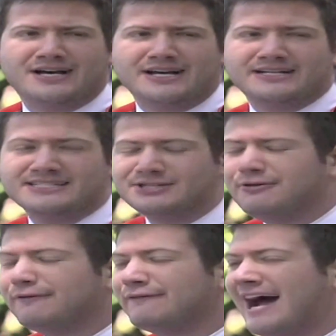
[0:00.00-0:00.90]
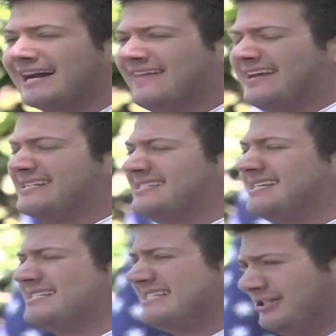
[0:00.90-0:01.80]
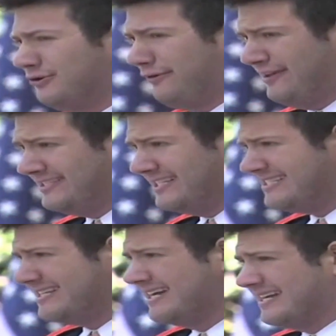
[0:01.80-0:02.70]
consider the fact that his senior thesis